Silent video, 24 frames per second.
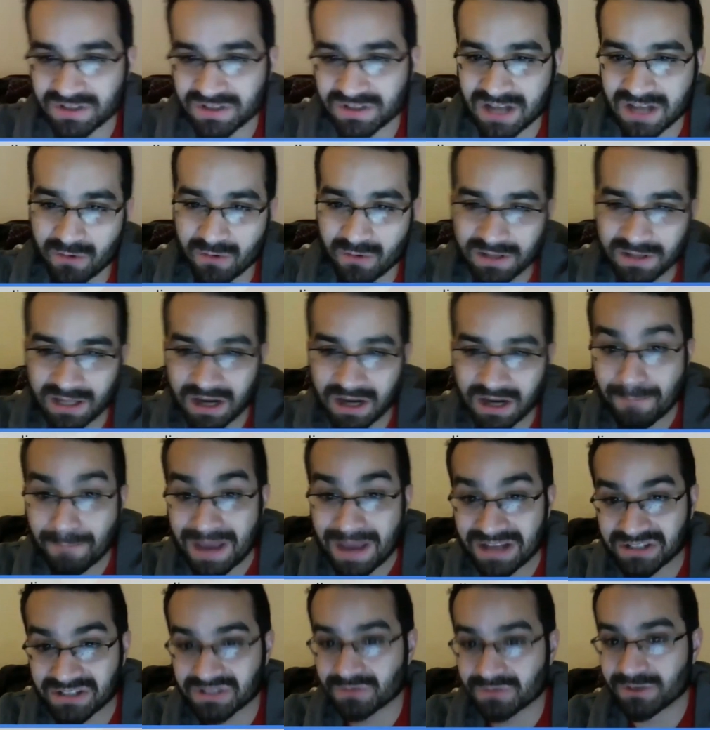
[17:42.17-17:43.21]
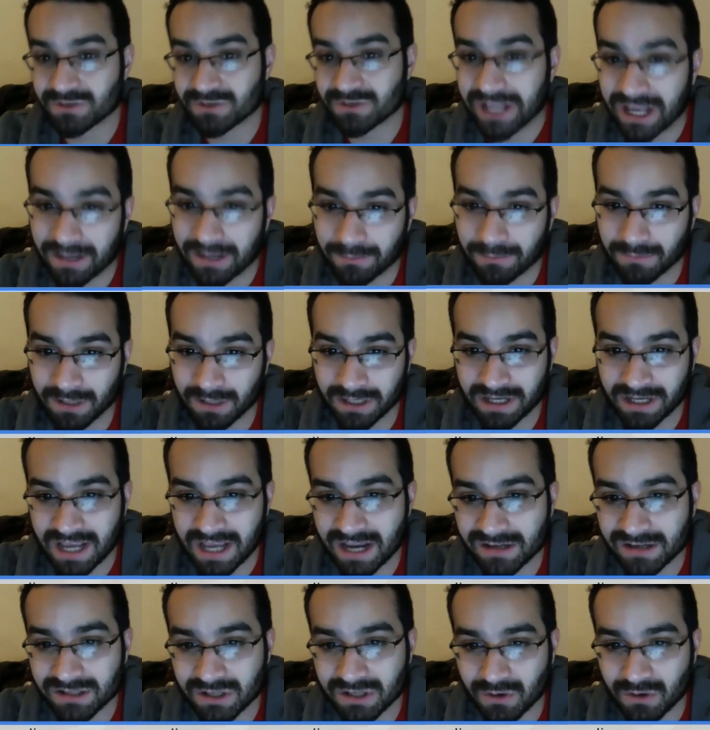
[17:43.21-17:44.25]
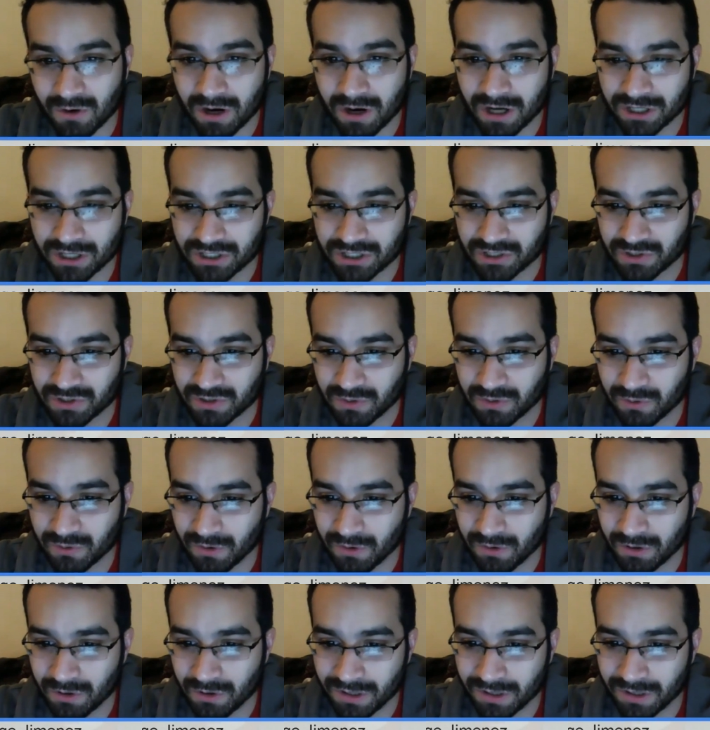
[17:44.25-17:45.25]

now would be like a Match three game, like Candy Crush or,